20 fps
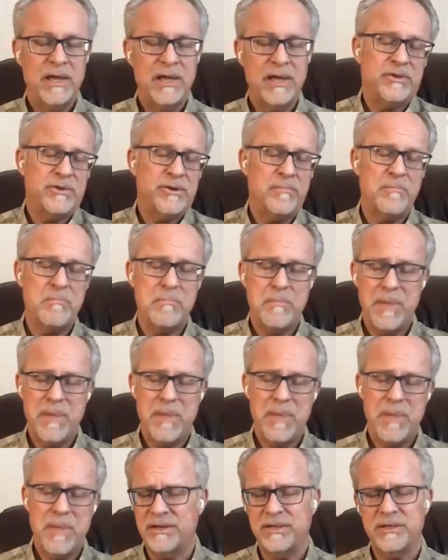is a
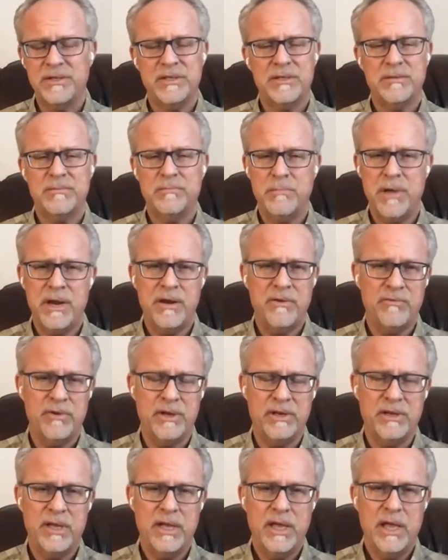tremendous
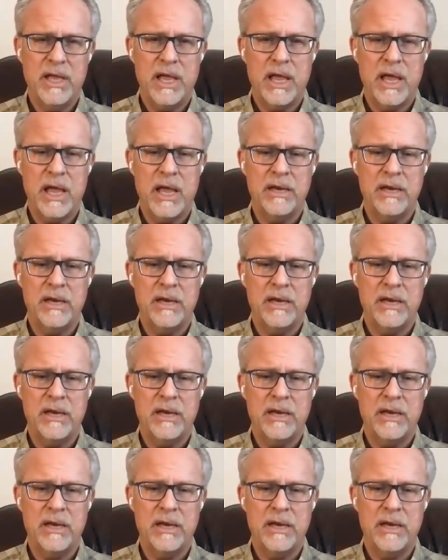benefit.